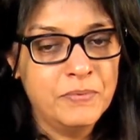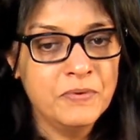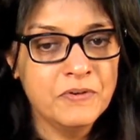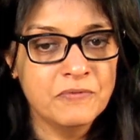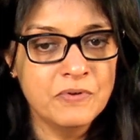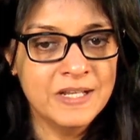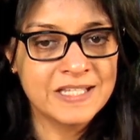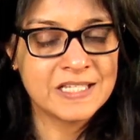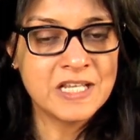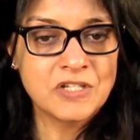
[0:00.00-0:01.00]
beautiful
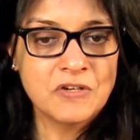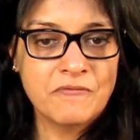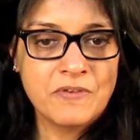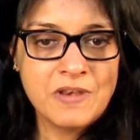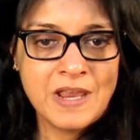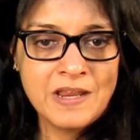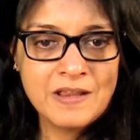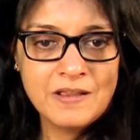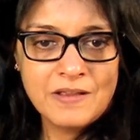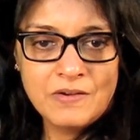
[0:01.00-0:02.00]
extension of the
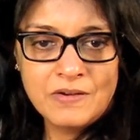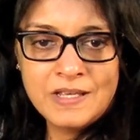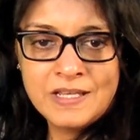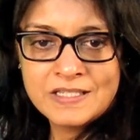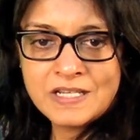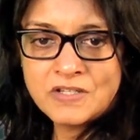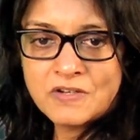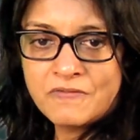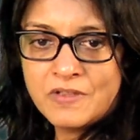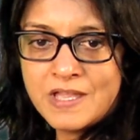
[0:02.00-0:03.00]
neck, okay,
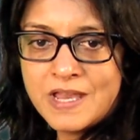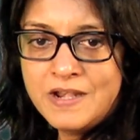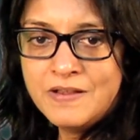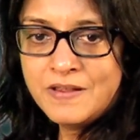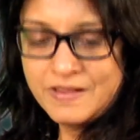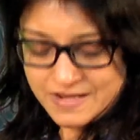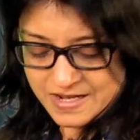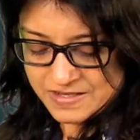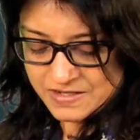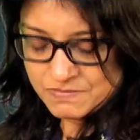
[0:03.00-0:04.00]
extension of the head,
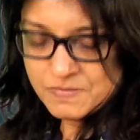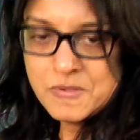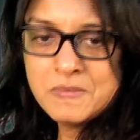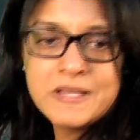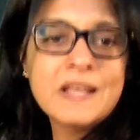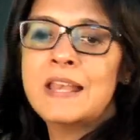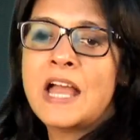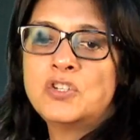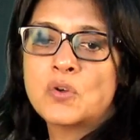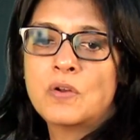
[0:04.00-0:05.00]
and then baby can
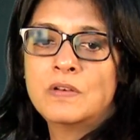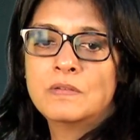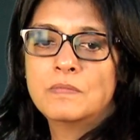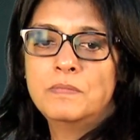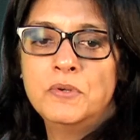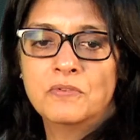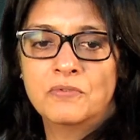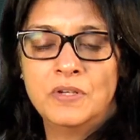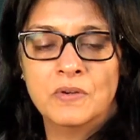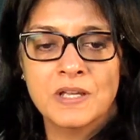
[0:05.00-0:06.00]
latch on
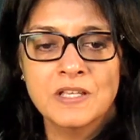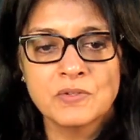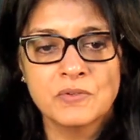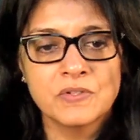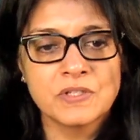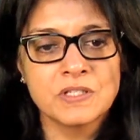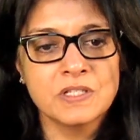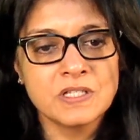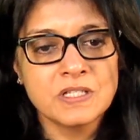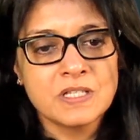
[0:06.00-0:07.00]
beautifully. Okay, so this
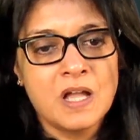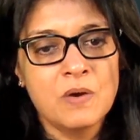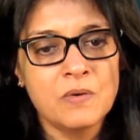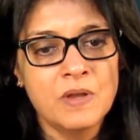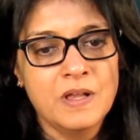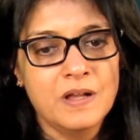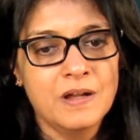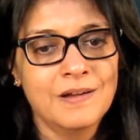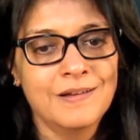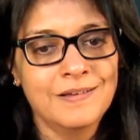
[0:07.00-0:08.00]
is how
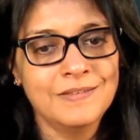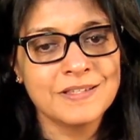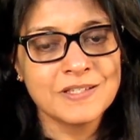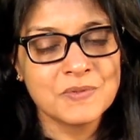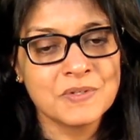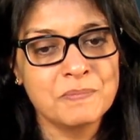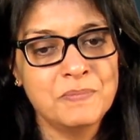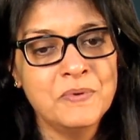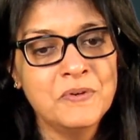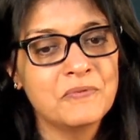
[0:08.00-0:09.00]
this is a
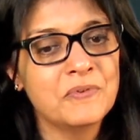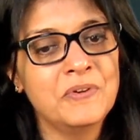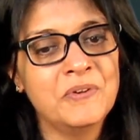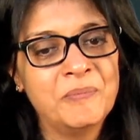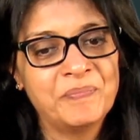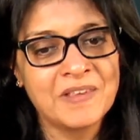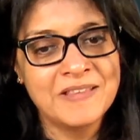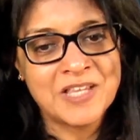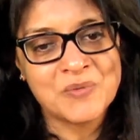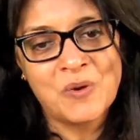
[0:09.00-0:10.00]
beautiful,
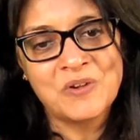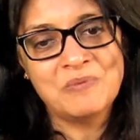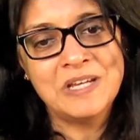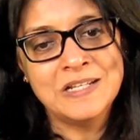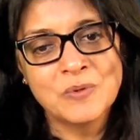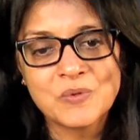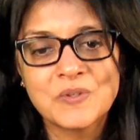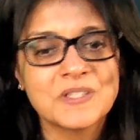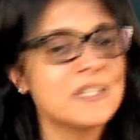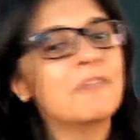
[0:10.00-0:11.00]
that is what we
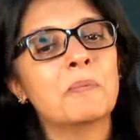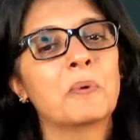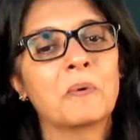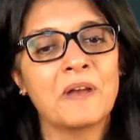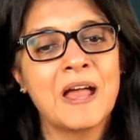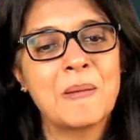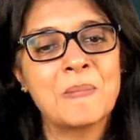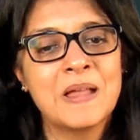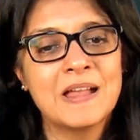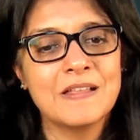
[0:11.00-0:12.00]
notice in our
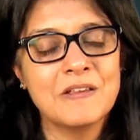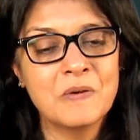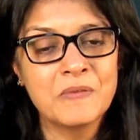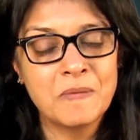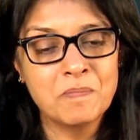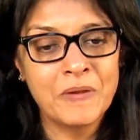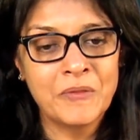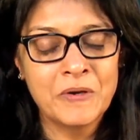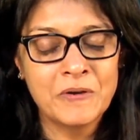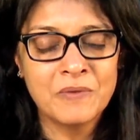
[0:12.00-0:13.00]
program, that
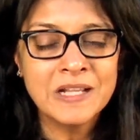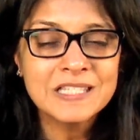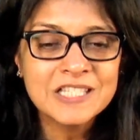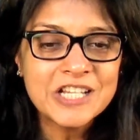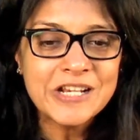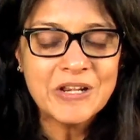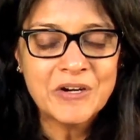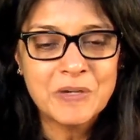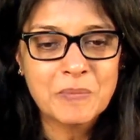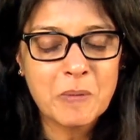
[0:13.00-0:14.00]
mother, once she
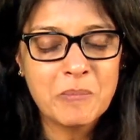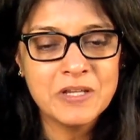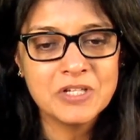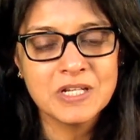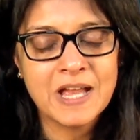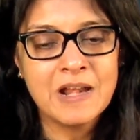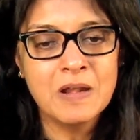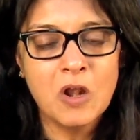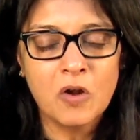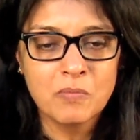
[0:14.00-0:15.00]
learned properly, she had
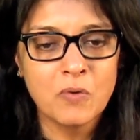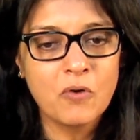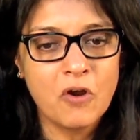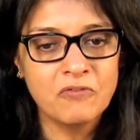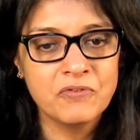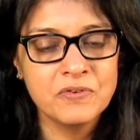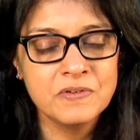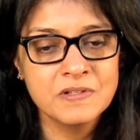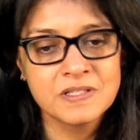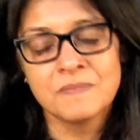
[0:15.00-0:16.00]
lot more
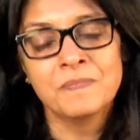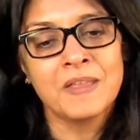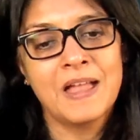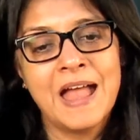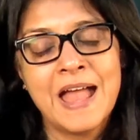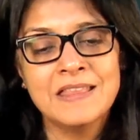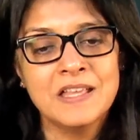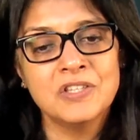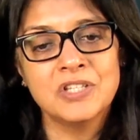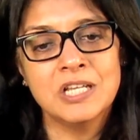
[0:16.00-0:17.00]
confidence, and
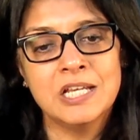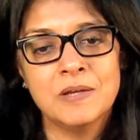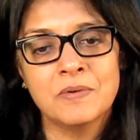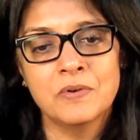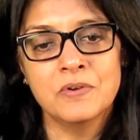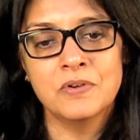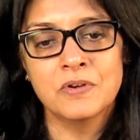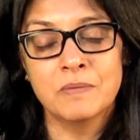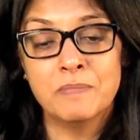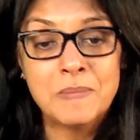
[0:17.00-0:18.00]
then she could
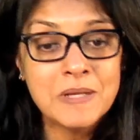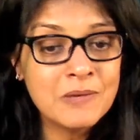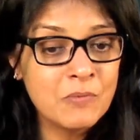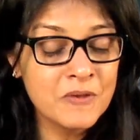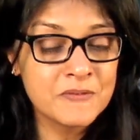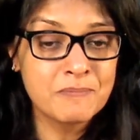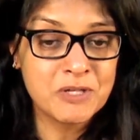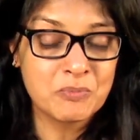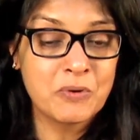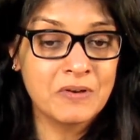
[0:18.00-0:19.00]
baby was
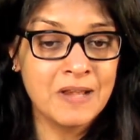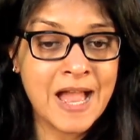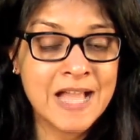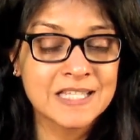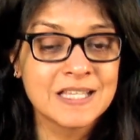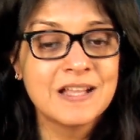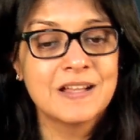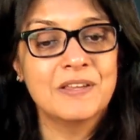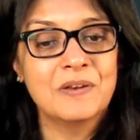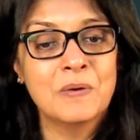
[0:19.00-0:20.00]
much more relaxed,
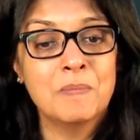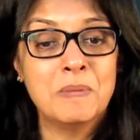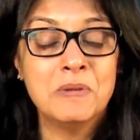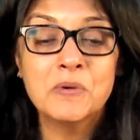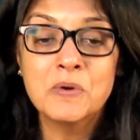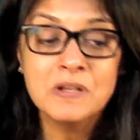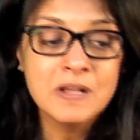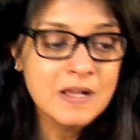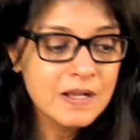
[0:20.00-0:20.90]
baby could